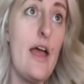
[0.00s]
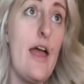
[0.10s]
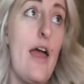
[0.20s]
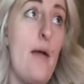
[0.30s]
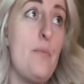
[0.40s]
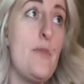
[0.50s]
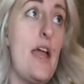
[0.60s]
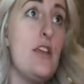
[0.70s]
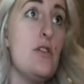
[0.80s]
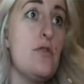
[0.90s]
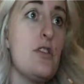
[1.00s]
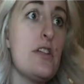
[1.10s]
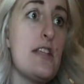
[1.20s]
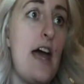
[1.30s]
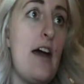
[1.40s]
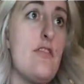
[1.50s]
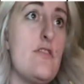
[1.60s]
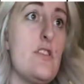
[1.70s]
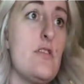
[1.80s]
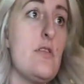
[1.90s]
Um, you just have
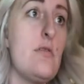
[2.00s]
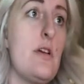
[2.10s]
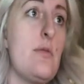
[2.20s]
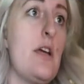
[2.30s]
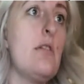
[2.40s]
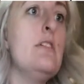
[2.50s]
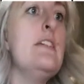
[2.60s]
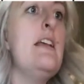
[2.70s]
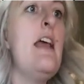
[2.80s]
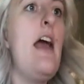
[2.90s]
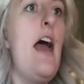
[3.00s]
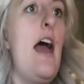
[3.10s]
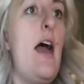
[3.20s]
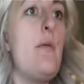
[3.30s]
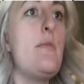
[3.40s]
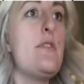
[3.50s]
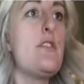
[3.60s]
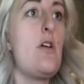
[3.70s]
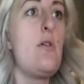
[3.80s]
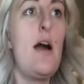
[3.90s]
to, here we go. Um,
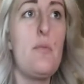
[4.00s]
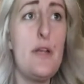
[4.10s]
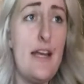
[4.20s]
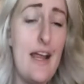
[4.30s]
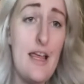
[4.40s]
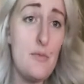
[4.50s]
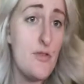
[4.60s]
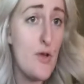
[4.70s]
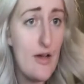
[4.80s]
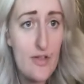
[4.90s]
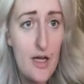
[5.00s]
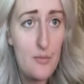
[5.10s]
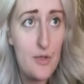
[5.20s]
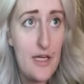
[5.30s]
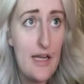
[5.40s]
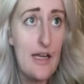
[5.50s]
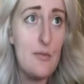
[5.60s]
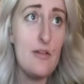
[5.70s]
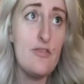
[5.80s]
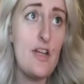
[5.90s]
so company name, if you have a company
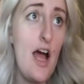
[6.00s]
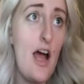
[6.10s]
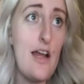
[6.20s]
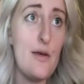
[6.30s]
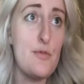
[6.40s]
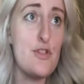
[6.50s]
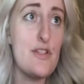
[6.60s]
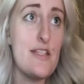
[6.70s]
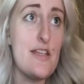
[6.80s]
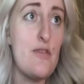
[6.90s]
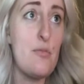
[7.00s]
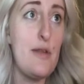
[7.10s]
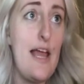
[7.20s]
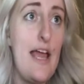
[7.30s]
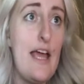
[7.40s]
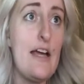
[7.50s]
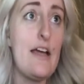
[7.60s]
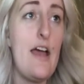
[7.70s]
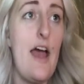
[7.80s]
name, if not, I would just leave it blank.